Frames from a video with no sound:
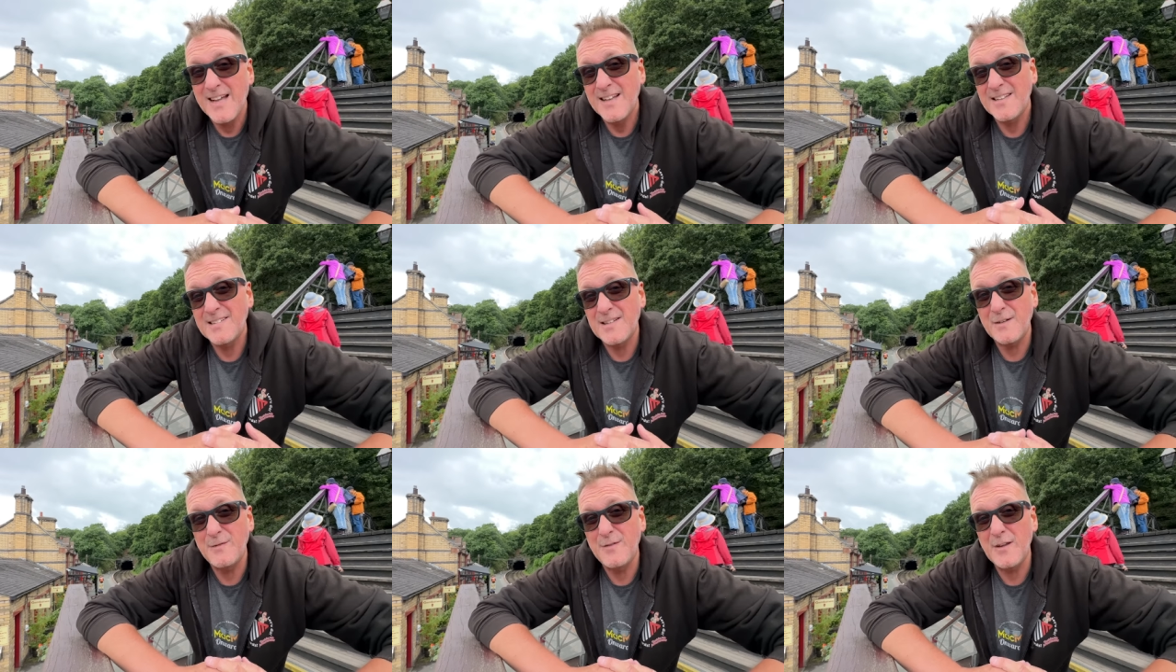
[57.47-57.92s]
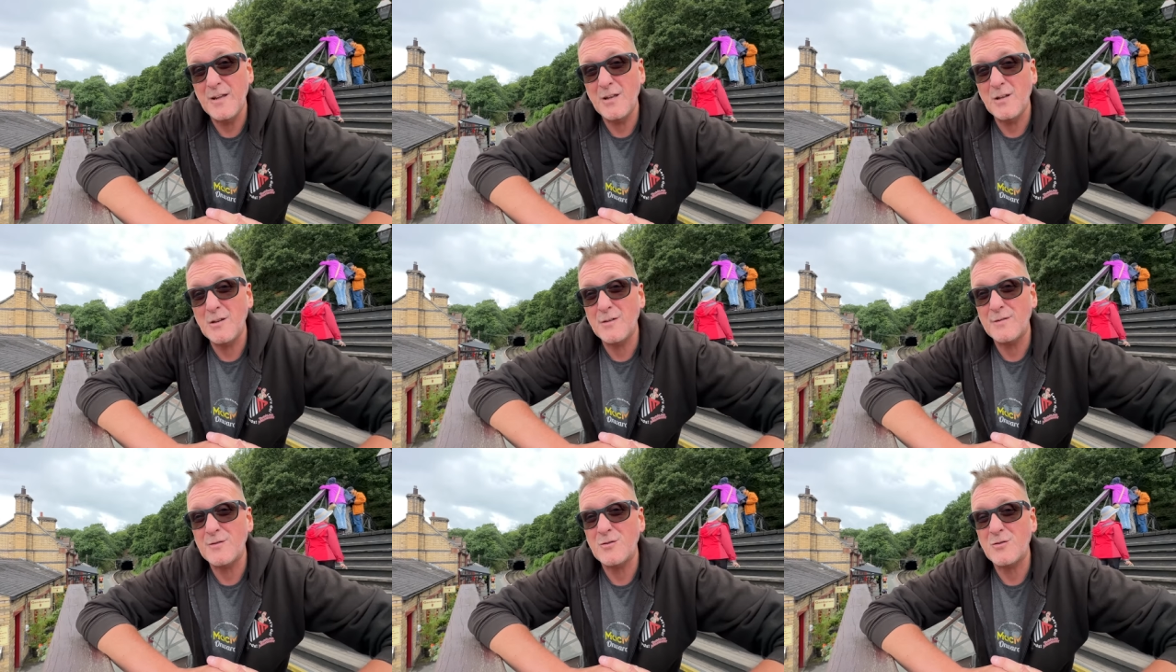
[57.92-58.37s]
so if you
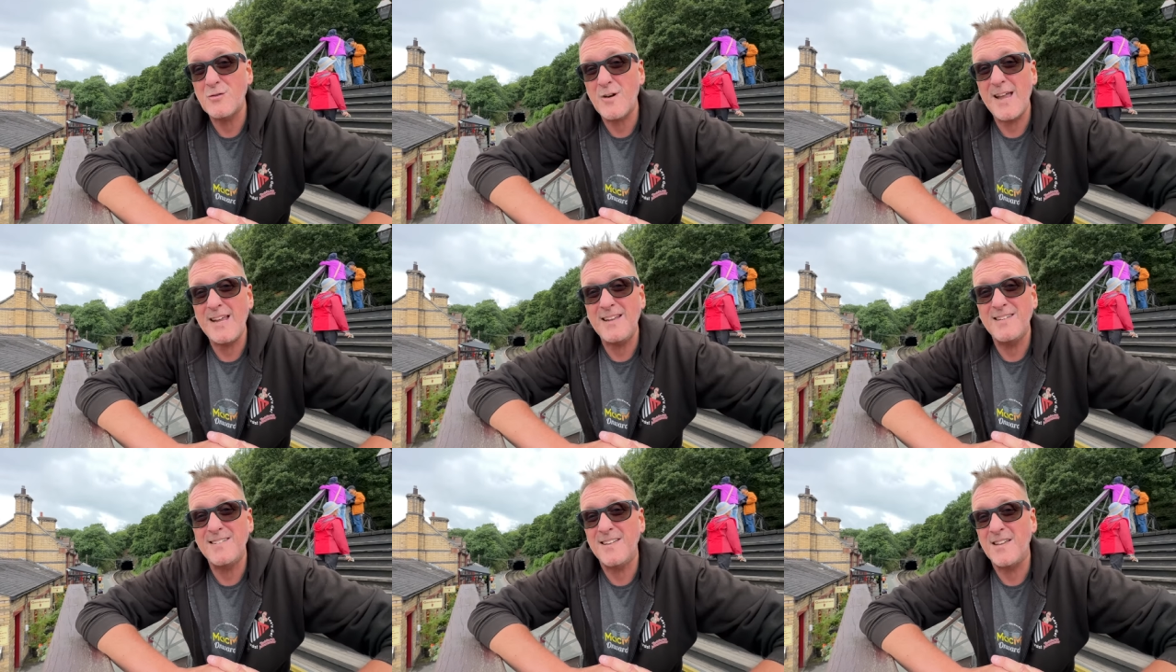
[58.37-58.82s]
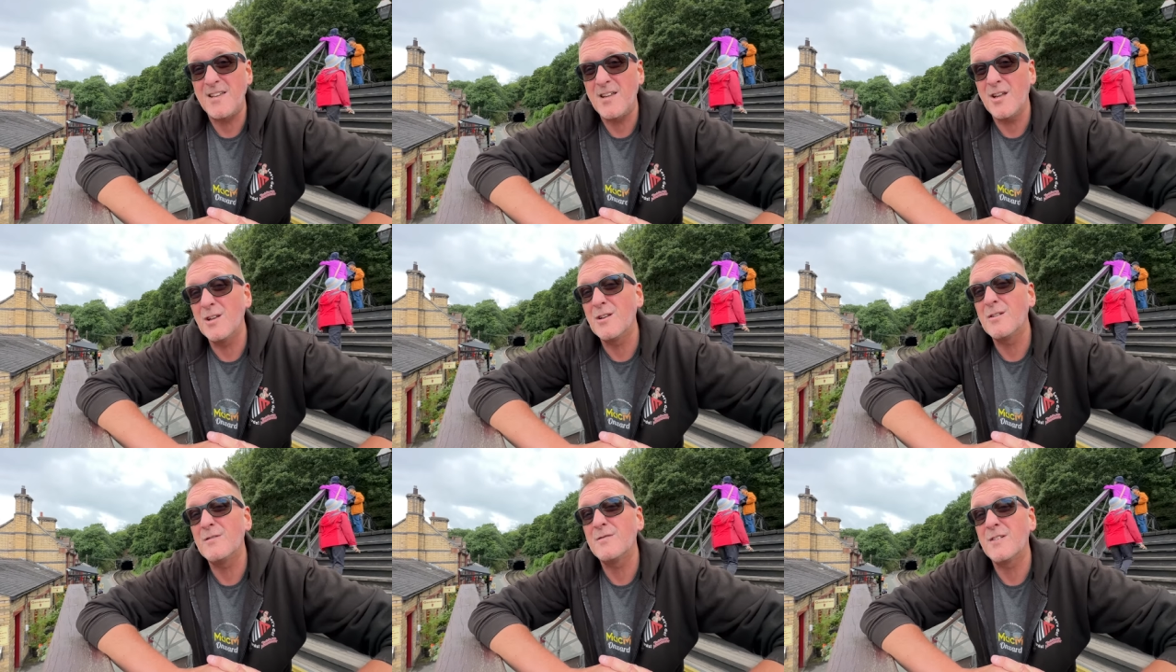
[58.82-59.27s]
love trains and you
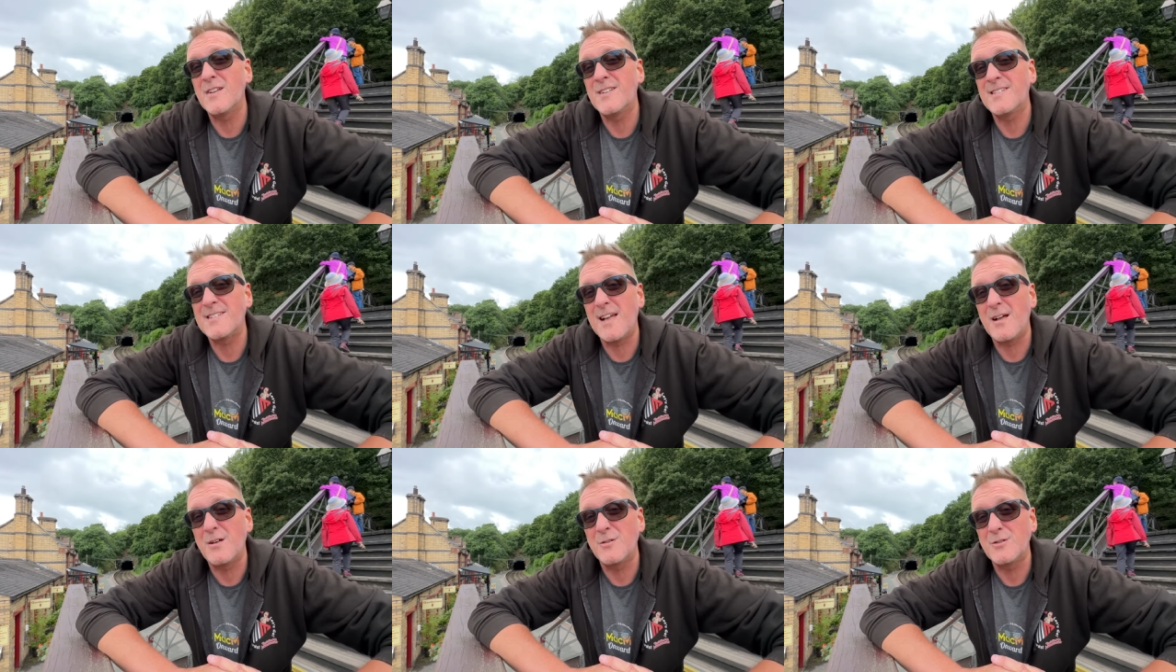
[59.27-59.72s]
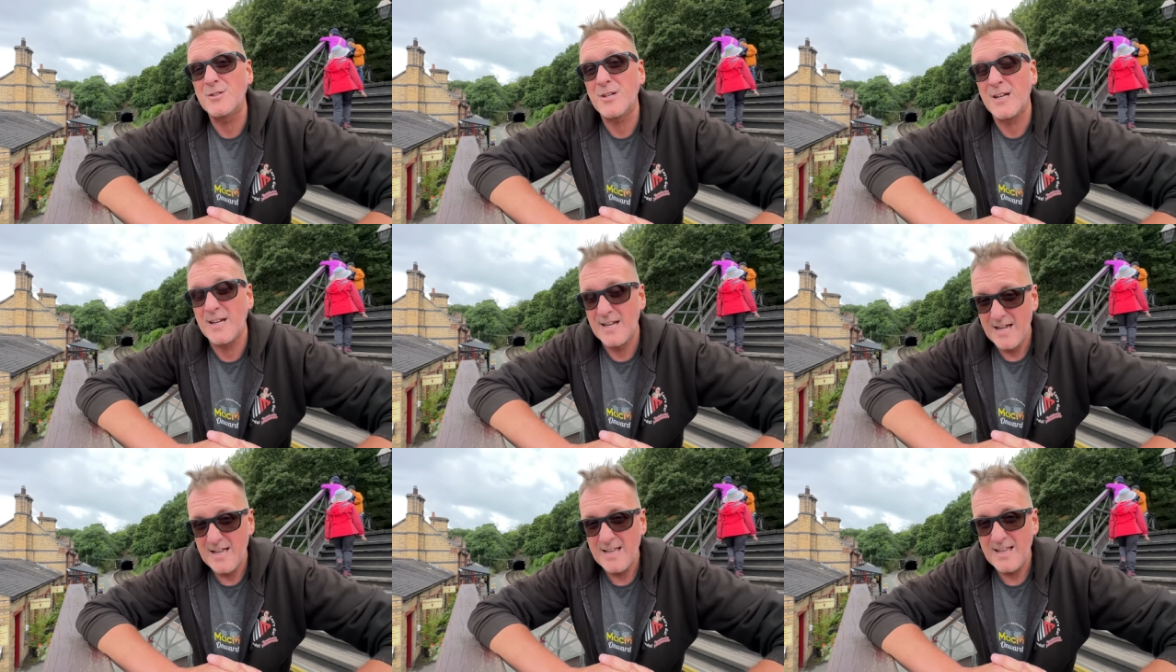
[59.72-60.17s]
love
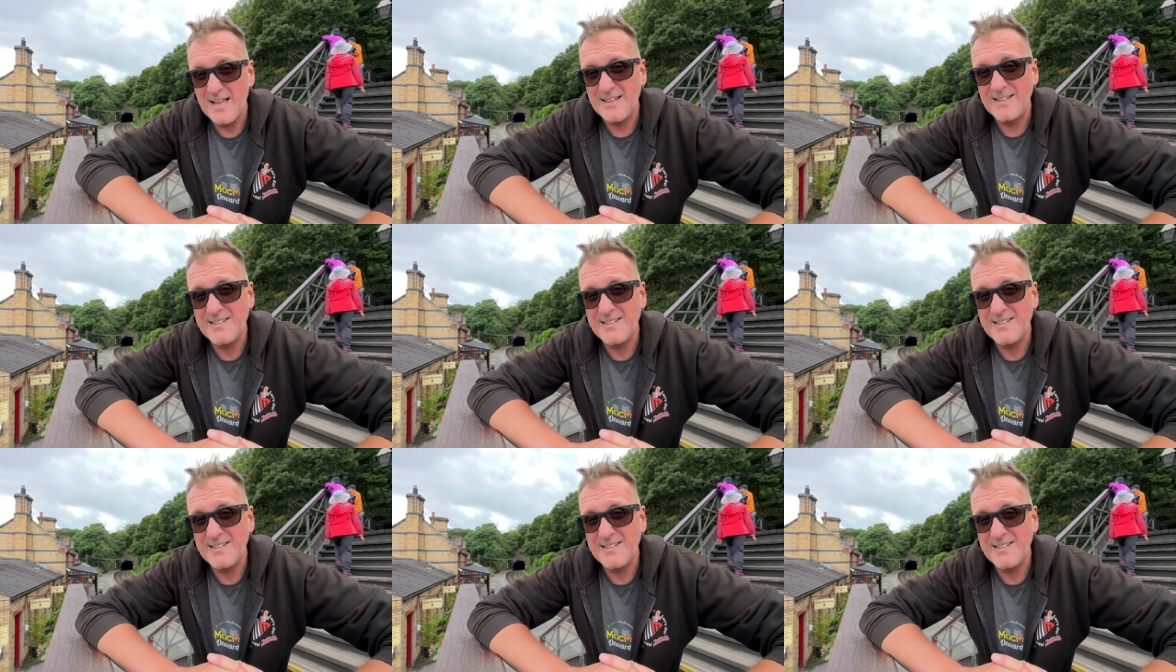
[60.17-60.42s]
nostalgia then